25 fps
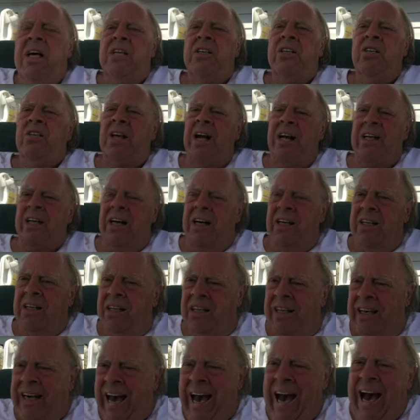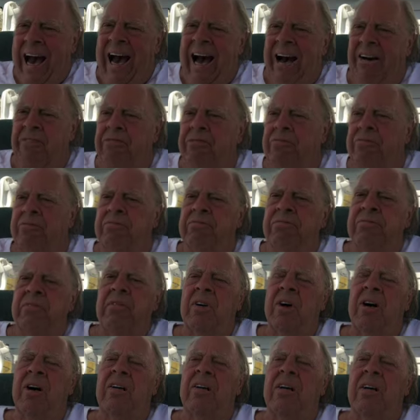just like a calf
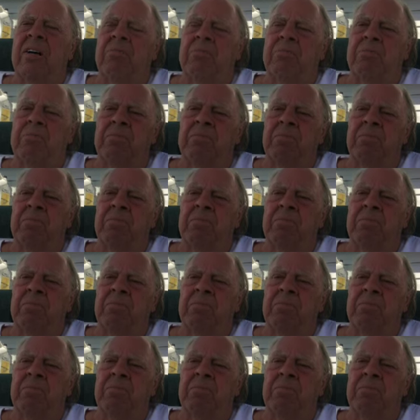on a